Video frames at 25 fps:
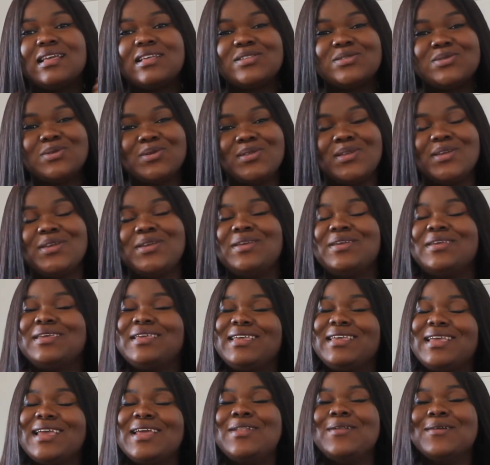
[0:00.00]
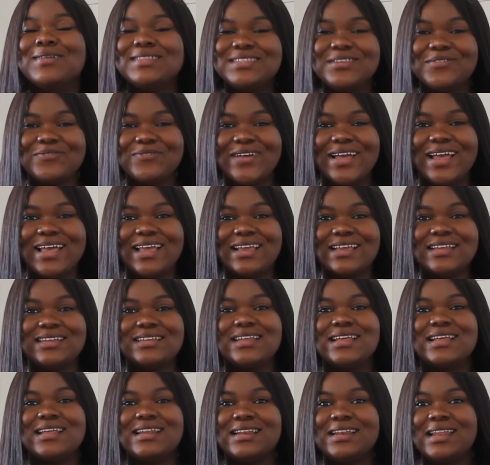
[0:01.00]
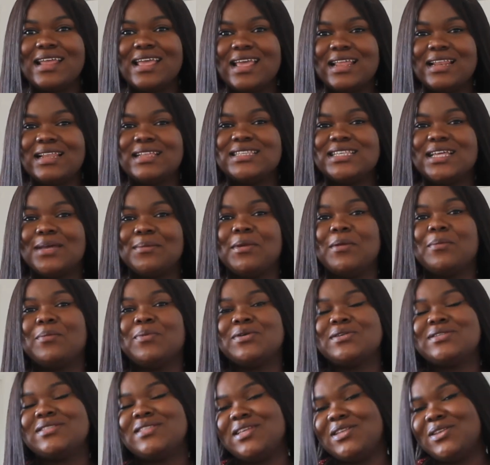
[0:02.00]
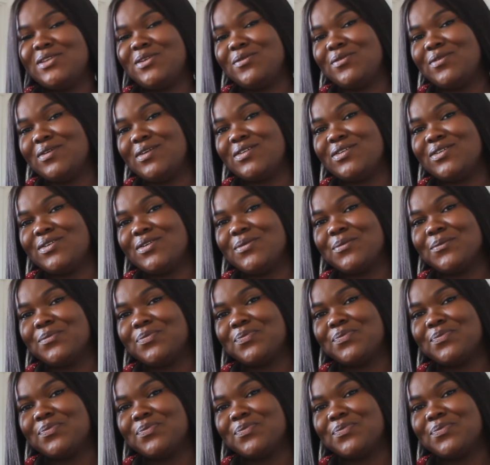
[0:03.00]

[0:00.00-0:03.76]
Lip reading: so that you can get notified anytime I post a new video.